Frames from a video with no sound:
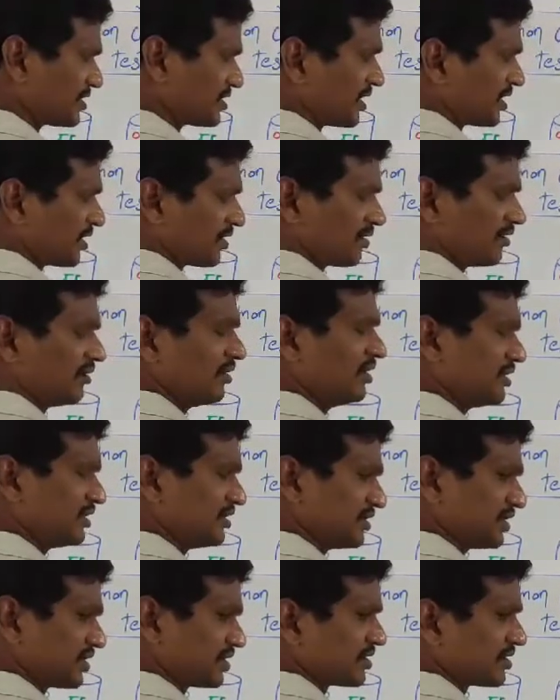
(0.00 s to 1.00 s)
These are
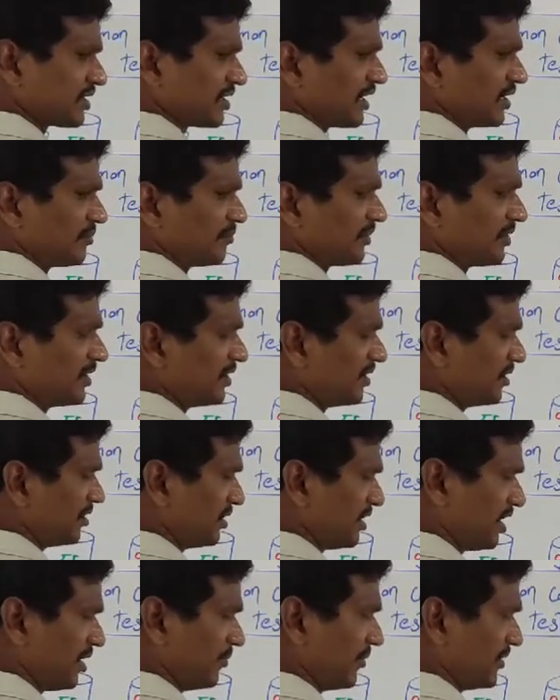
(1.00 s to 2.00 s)
just
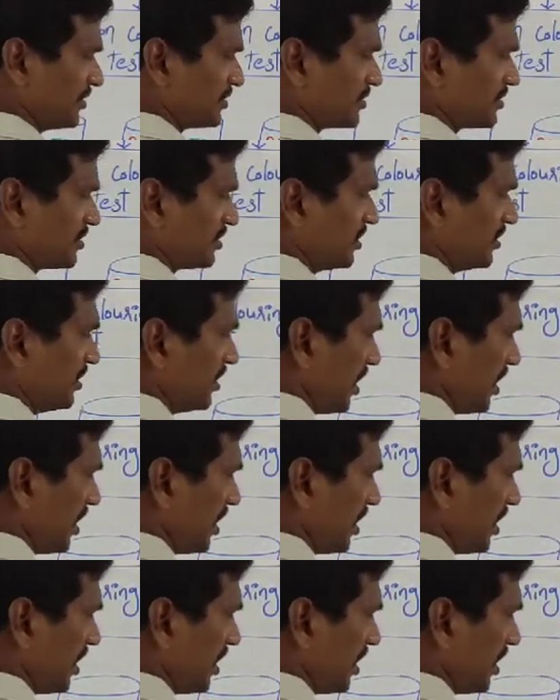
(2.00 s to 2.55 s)
ripened lemons.